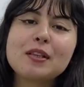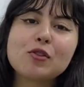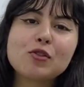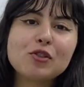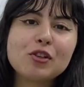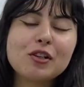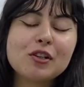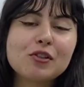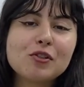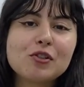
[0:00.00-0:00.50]

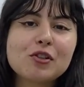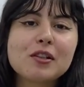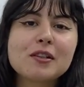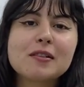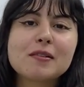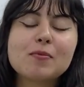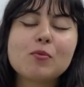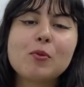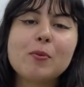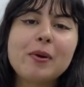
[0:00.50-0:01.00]
search
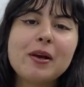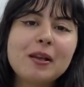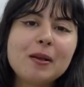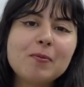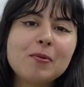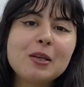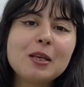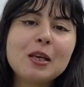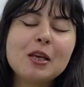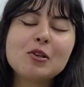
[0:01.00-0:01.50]
engines, mobile
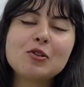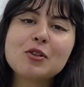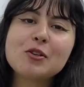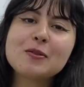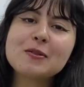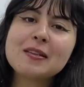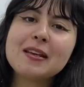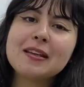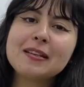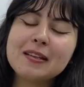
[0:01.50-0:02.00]

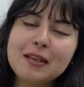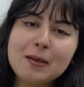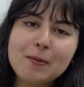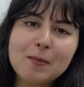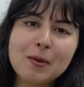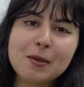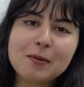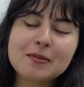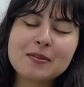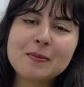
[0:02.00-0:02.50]
applications, and
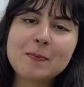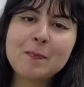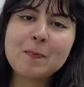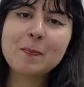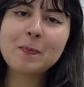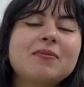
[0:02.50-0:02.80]
emails.